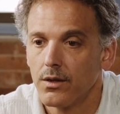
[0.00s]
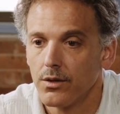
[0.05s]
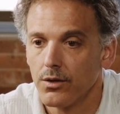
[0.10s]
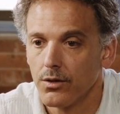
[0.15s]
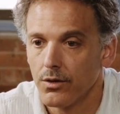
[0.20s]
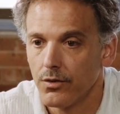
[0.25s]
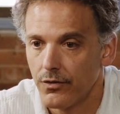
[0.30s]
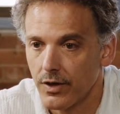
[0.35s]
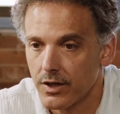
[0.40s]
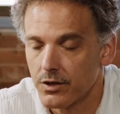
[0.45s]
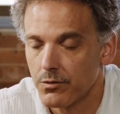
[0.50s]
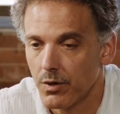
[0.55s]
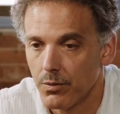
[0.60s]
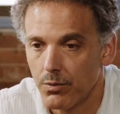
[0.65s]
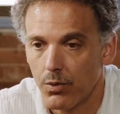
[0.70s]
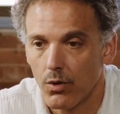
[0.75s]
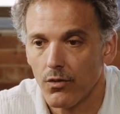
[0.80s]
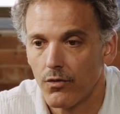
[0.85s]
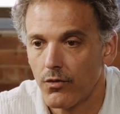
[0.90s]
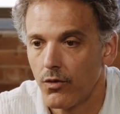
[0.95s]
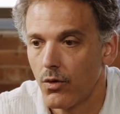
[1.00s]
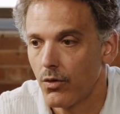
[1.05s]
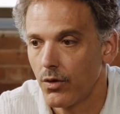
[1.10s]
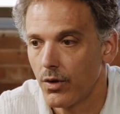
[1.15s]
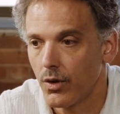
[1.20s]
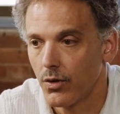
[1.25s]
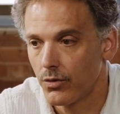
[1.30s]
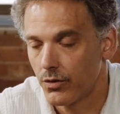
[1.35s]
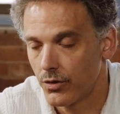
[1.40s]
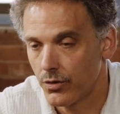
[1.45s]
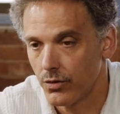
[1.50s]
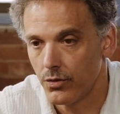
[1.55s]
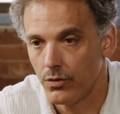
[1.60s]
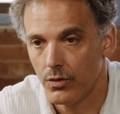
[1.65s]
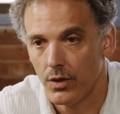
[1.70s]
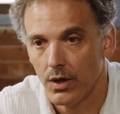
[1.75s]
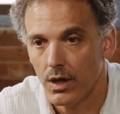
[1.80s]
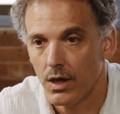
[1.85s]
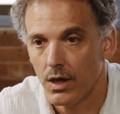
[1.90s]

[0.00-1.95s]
your investment portfolio to